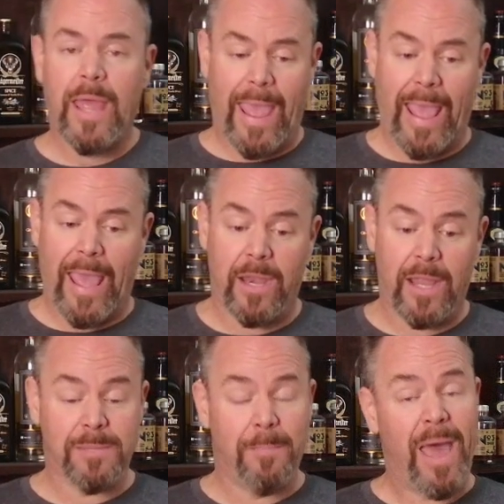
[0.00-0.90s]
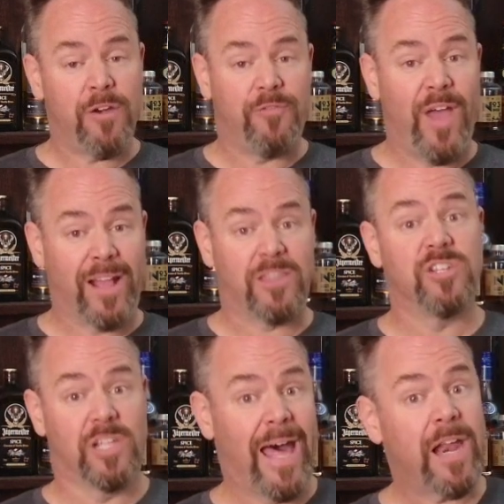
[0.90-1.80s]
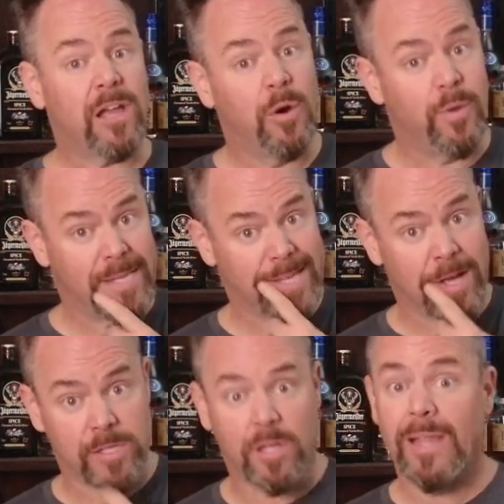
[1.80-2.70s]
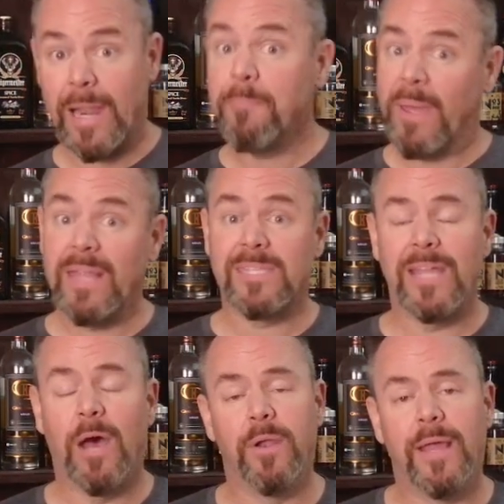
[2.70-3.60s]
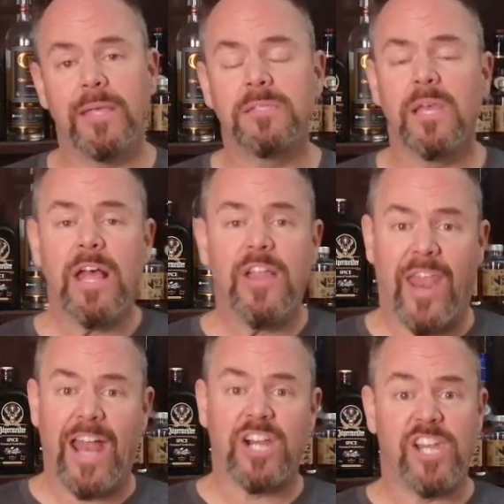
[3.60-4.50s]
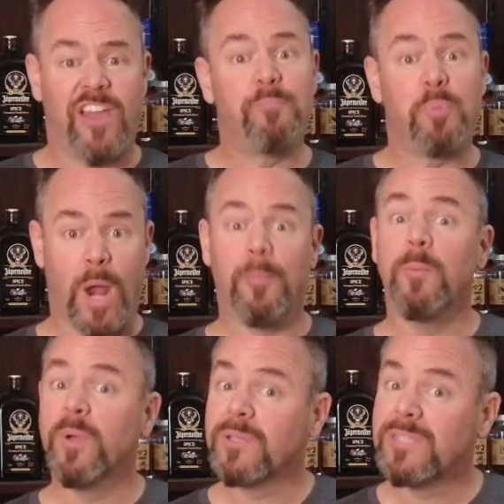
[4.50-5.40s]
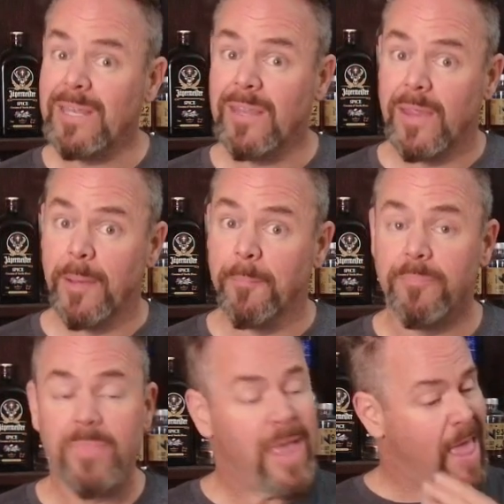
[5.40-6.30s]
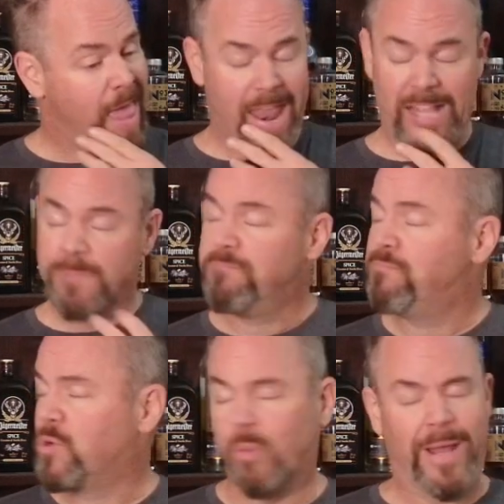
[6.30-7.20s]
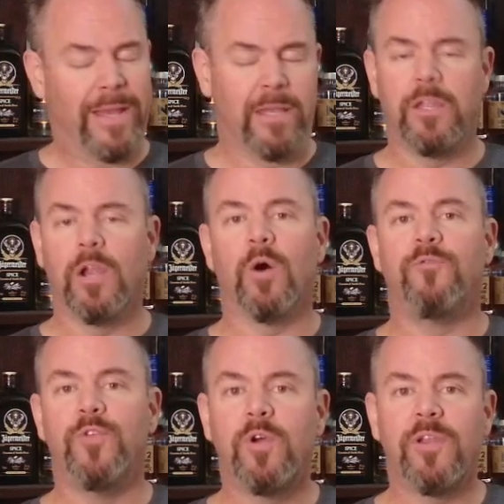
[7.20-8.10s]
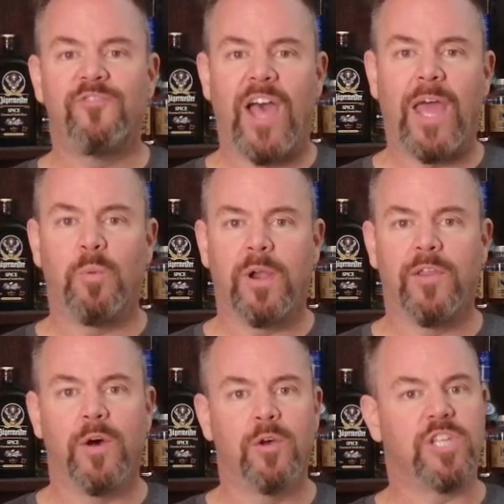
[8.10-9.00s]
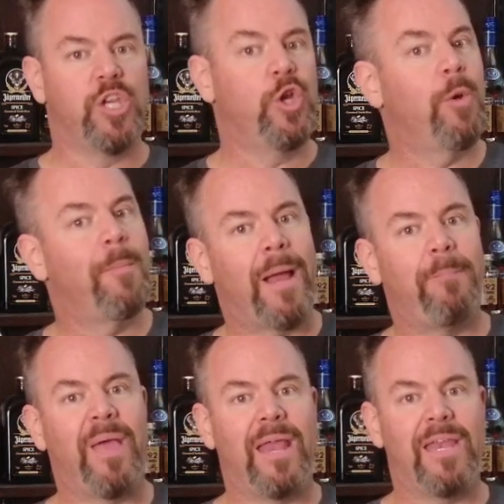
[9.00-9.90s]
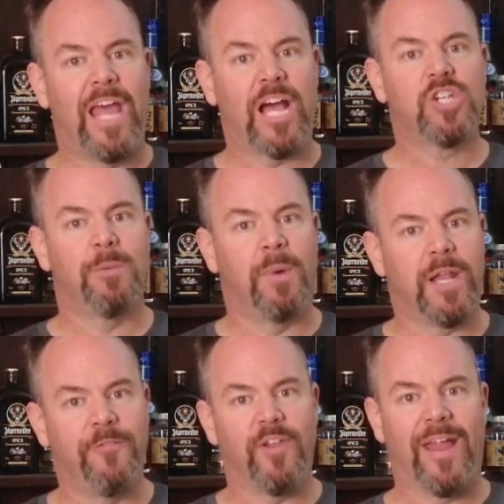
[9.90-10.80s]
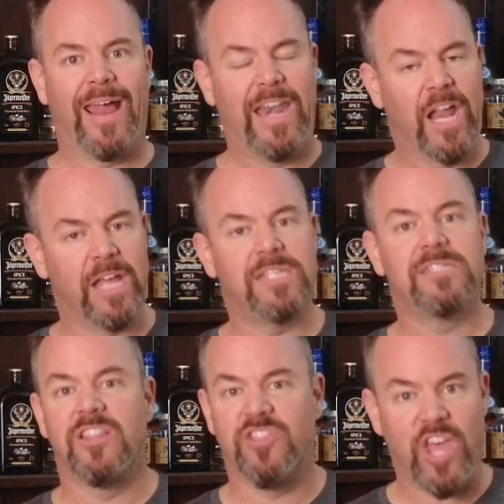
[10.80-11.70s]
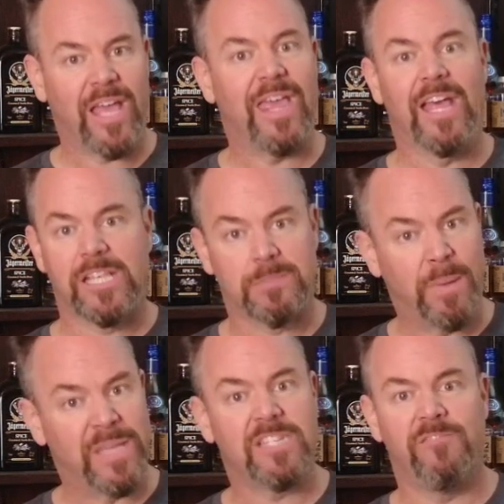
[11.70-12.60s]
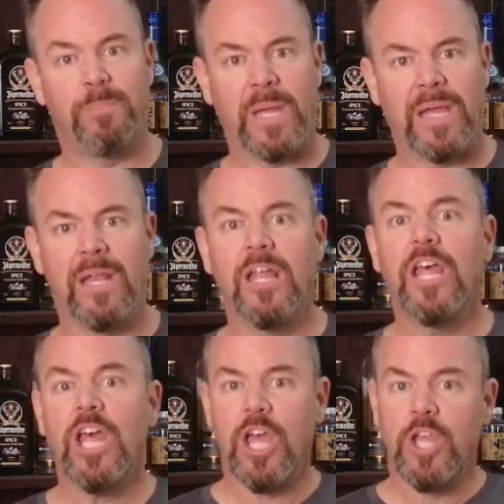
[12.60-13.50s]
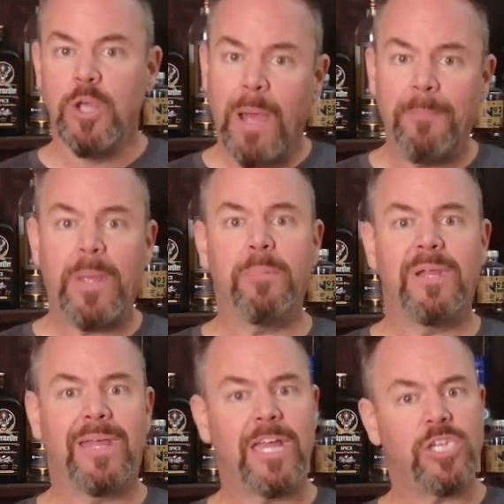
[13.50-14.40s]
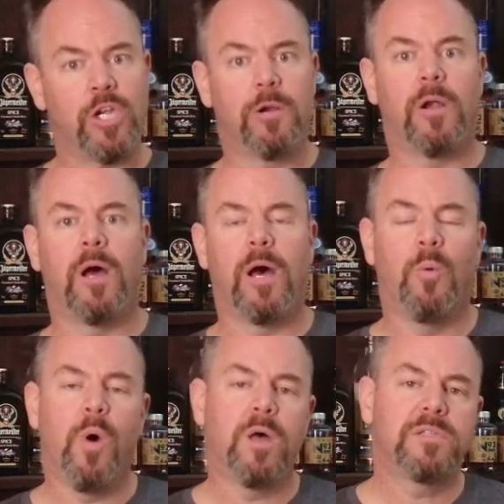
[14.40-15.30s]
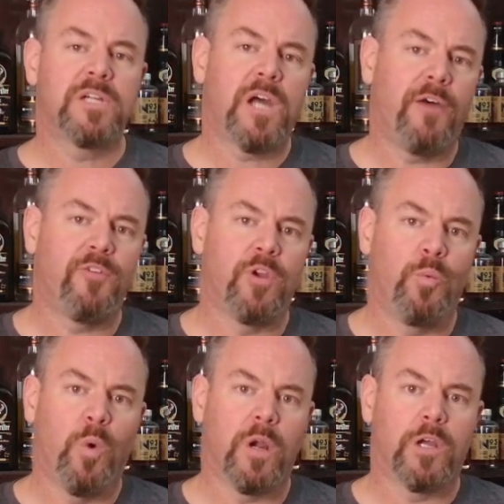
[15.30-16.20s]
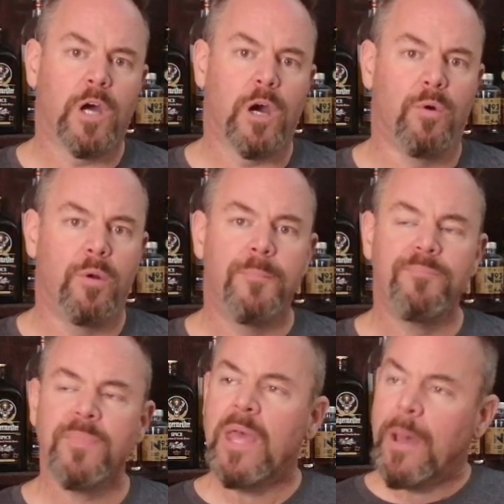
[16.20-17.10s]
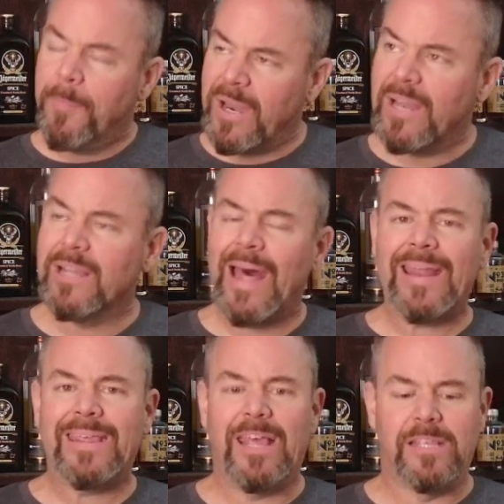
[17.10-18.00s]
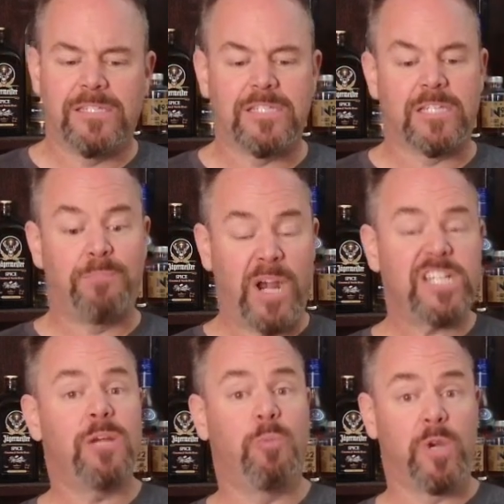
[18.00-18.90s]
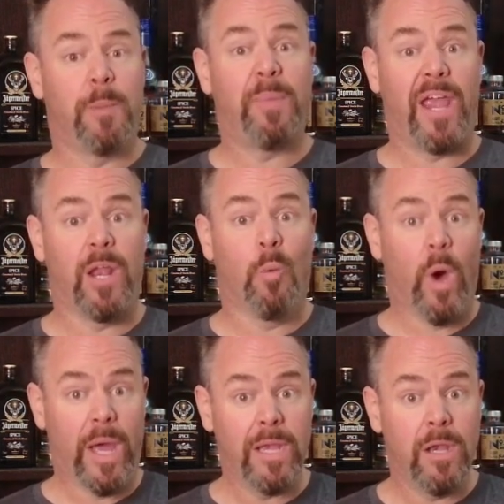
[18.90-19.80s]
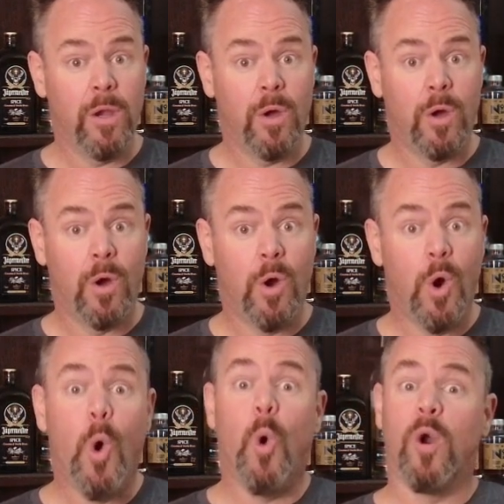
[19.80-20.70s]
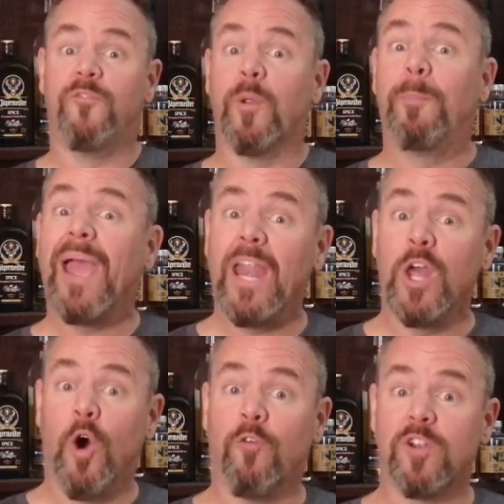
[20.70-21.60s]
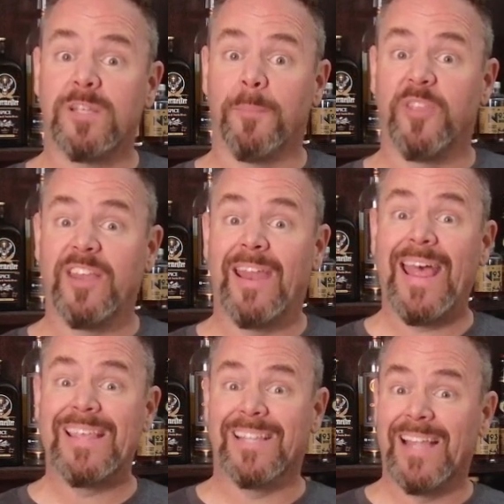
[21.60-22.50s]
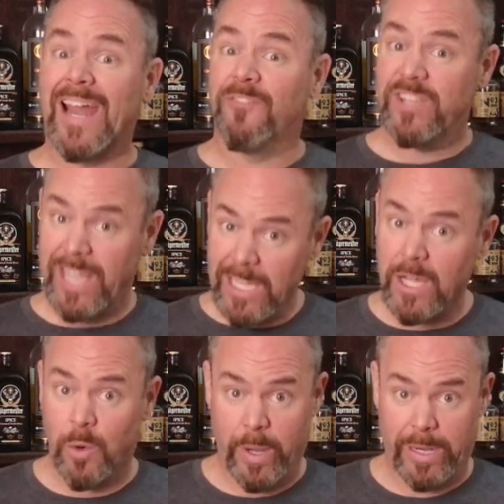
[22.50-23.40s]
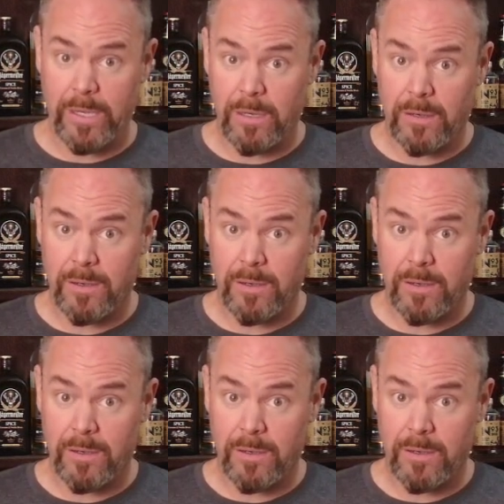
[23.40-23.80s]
And as a matter of fact, there's a lot of coatings out there, a lot of paints nowadays that actually have primer built into them. And that's great. You know, if you can find one of those and you don't mind paying the extra money for that nice, thick, expensive paint, you might be able to get your walls to cover in 1 coat. But in a lot of cases, especially when you're painting white, or if you're painting over something that has a lot of yellow in it,